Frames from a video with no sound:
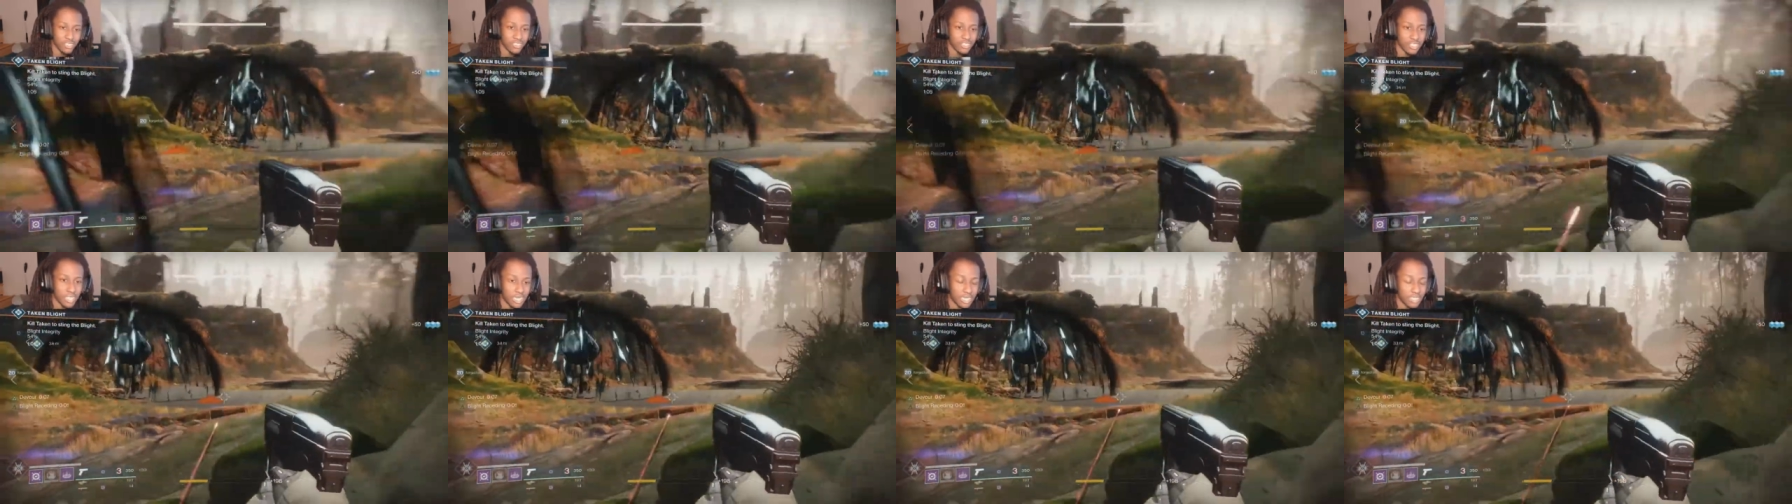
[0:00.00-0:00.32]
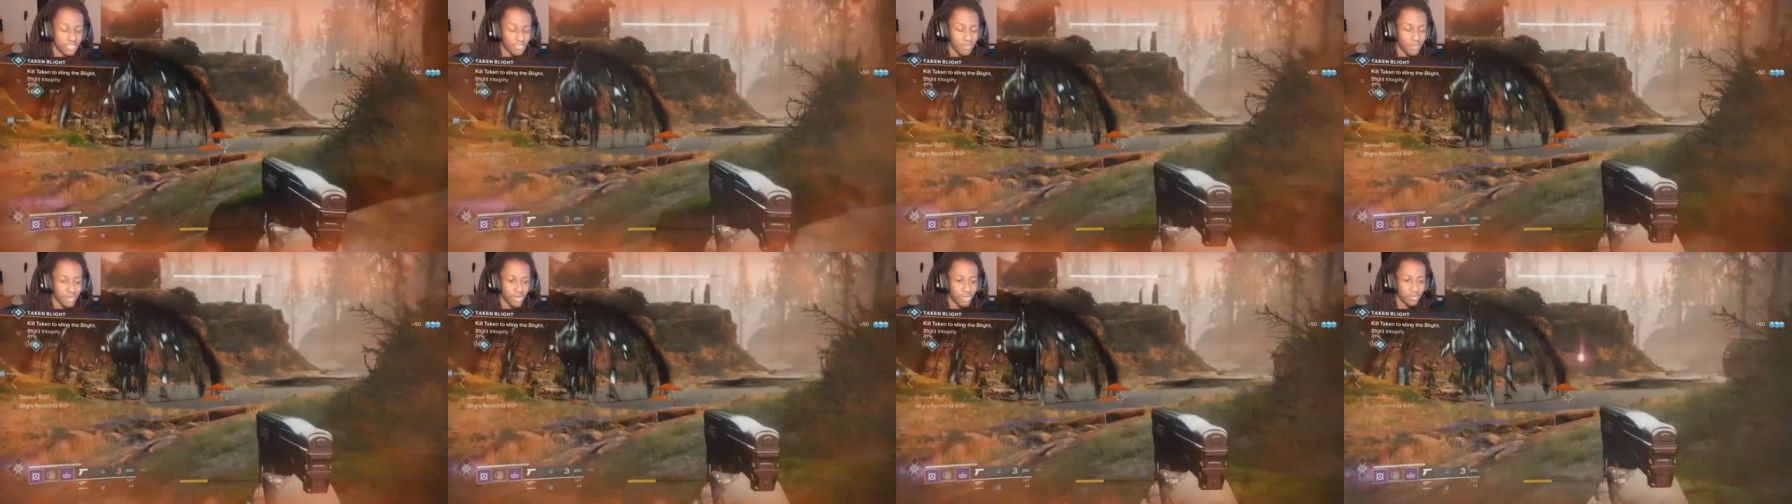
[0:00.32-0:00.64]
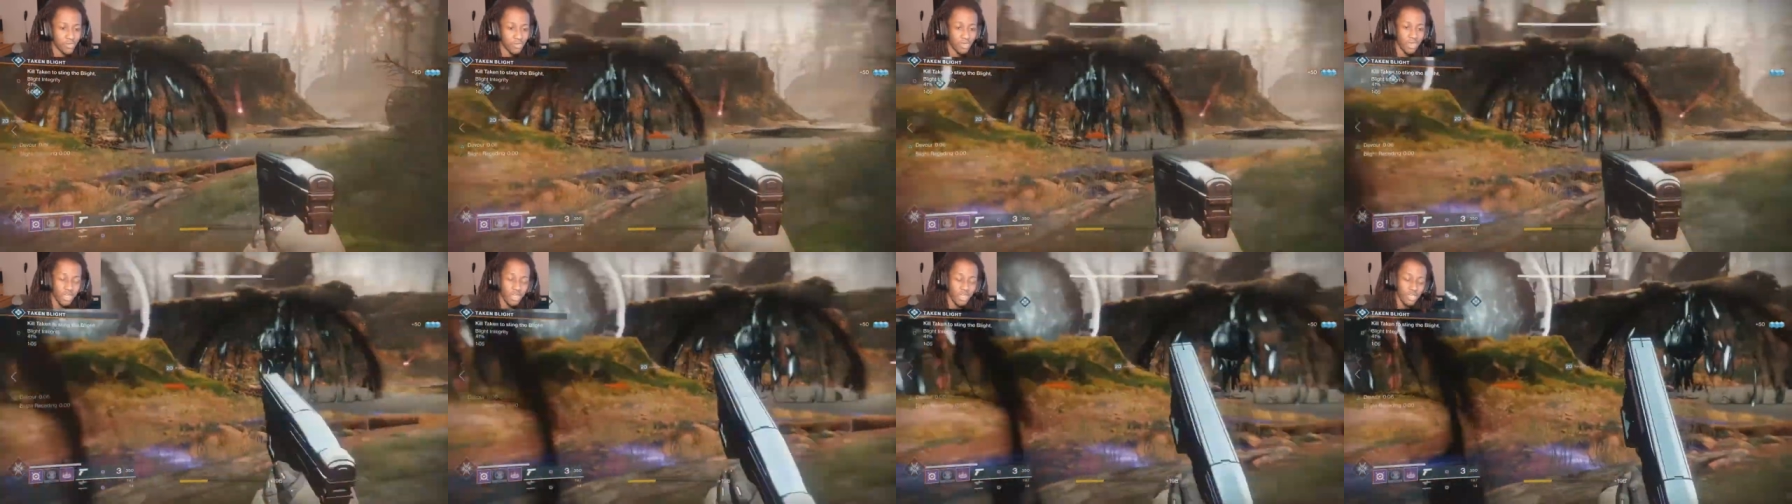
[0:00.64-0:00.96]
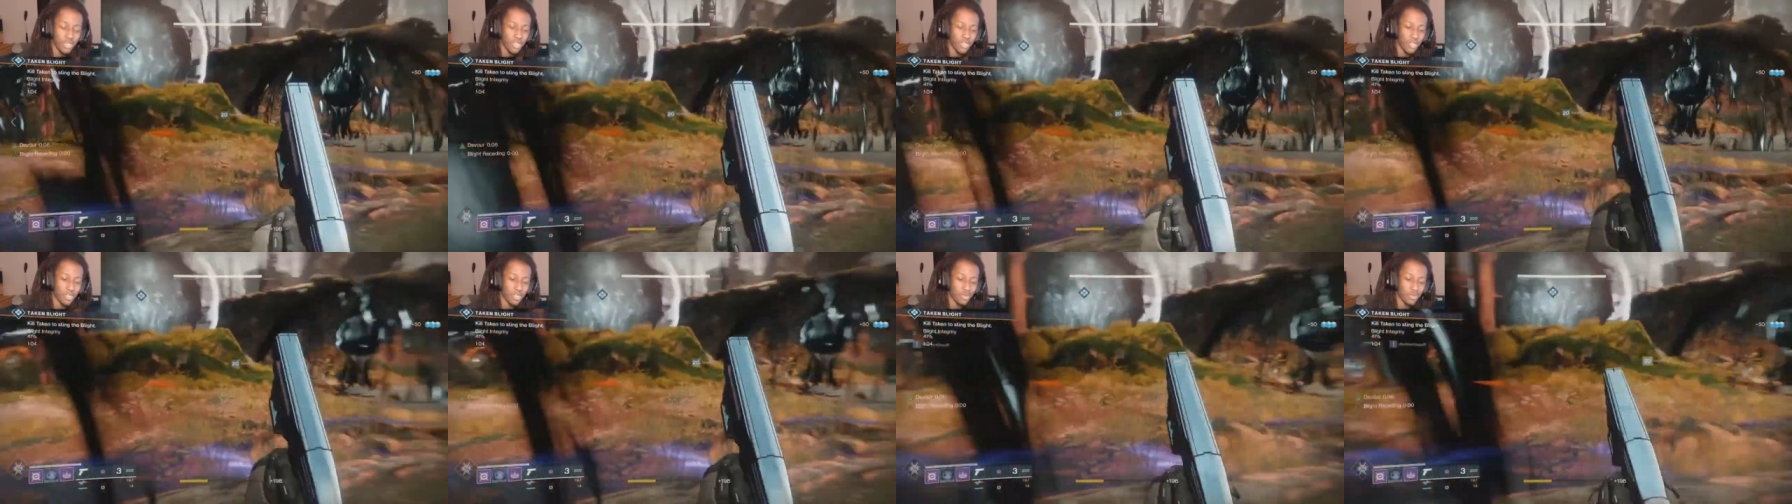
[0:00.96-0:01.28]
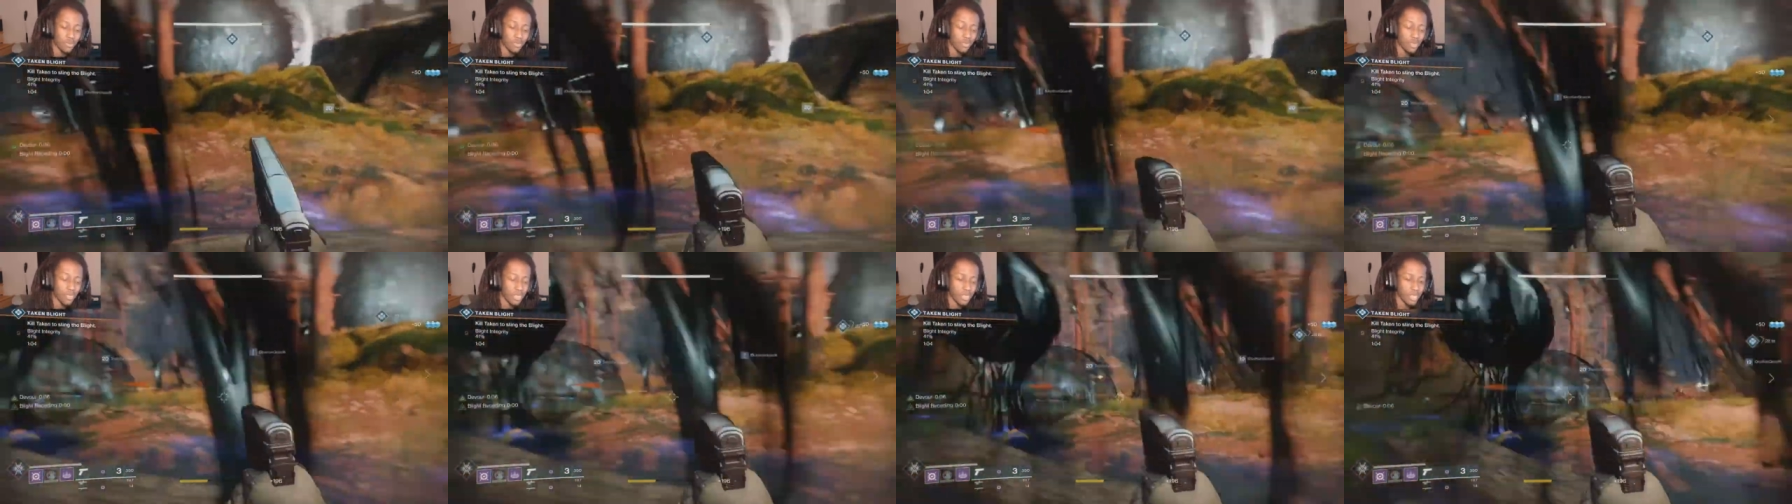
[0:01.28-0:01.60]
to you guys about the
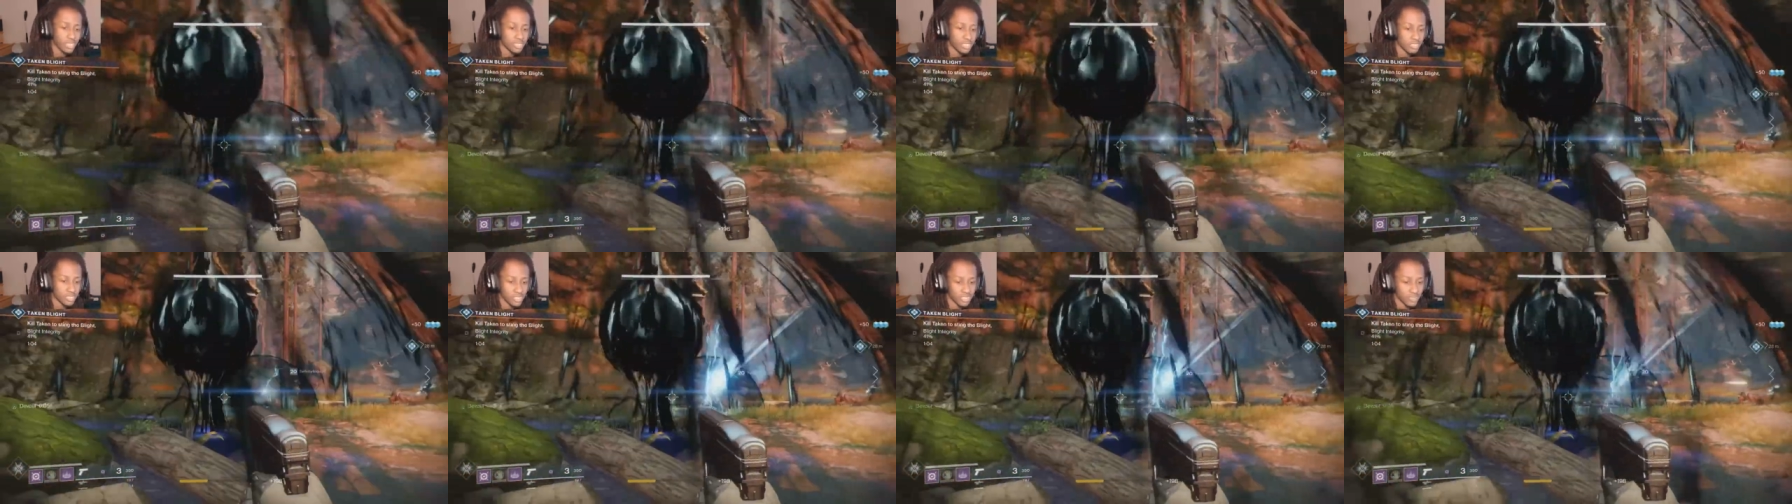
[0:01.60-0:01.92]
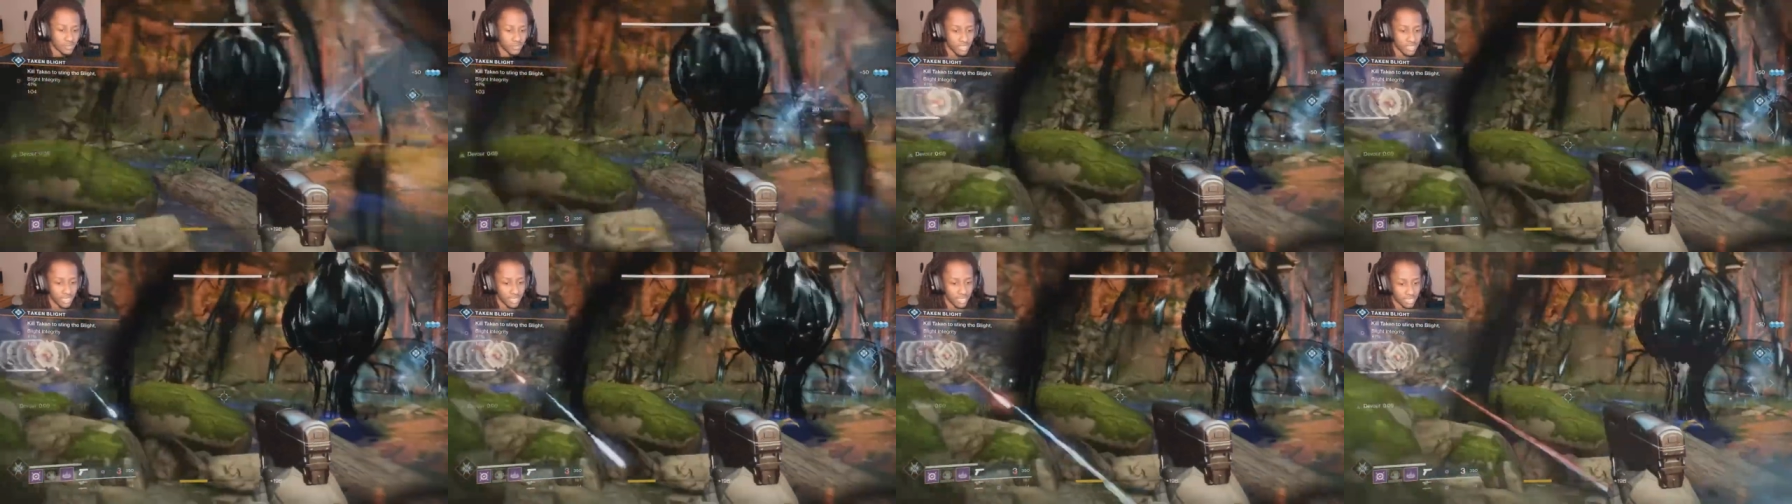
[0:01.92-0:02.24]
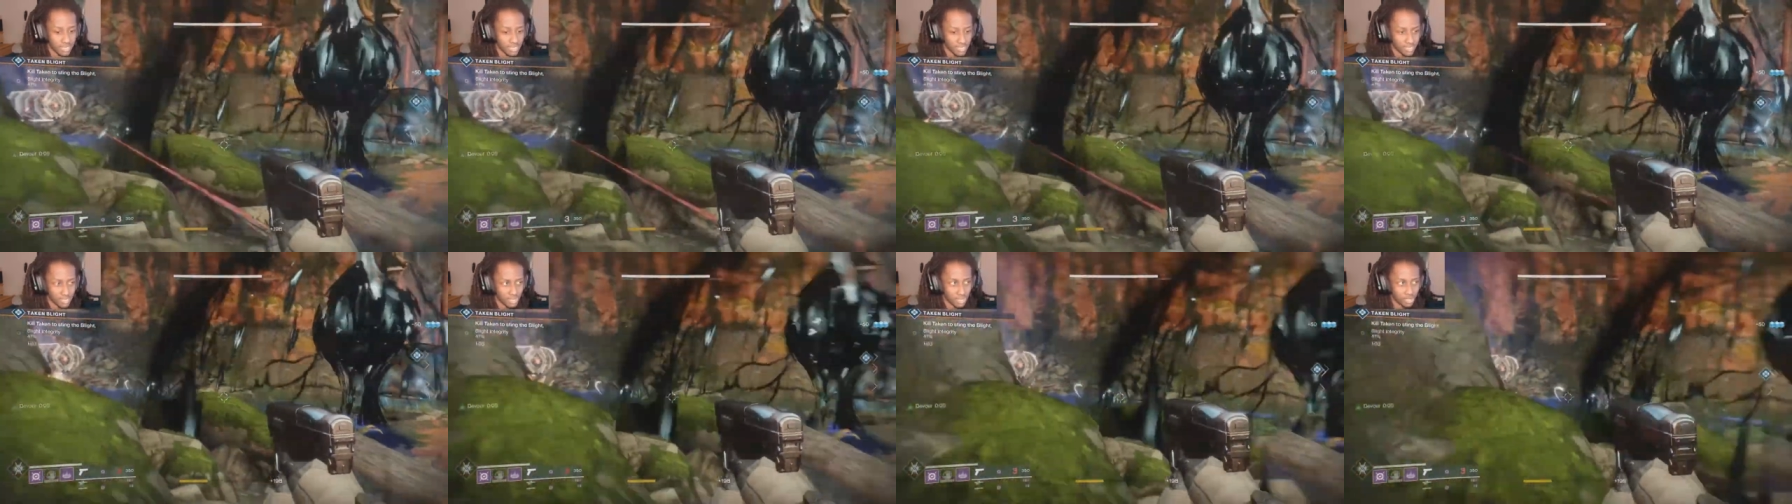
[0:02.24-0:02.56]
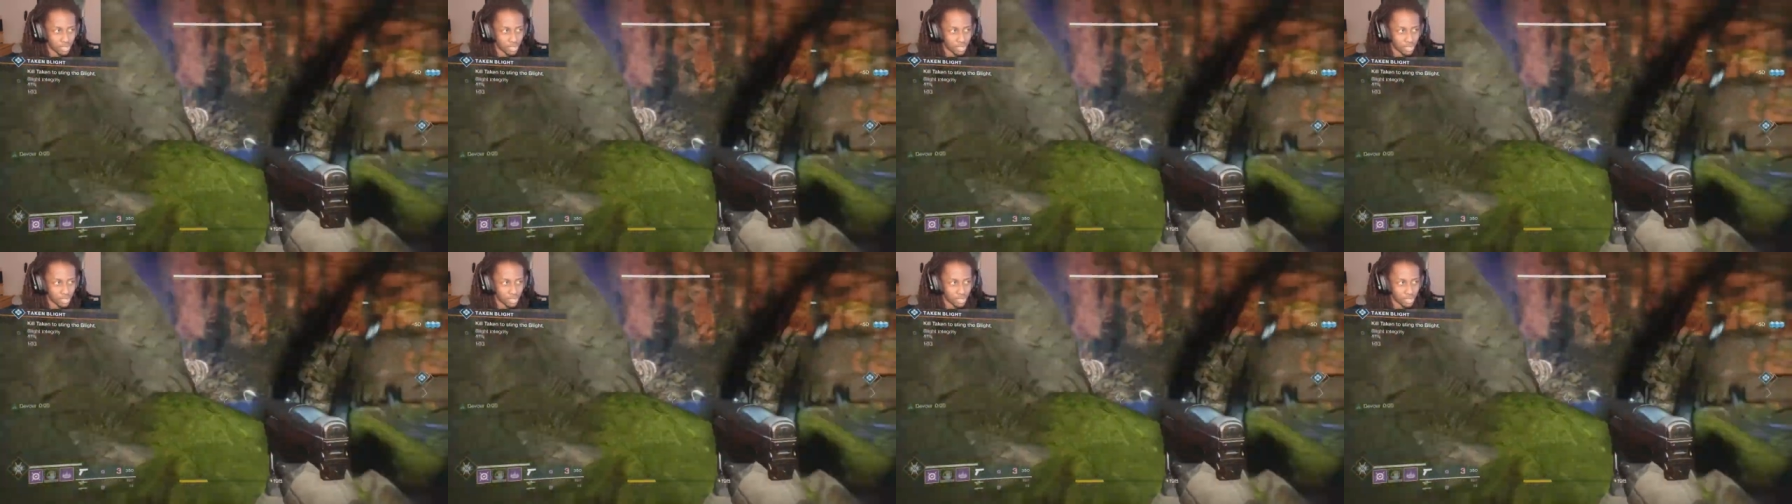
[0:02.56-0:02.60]
Warlock subclass.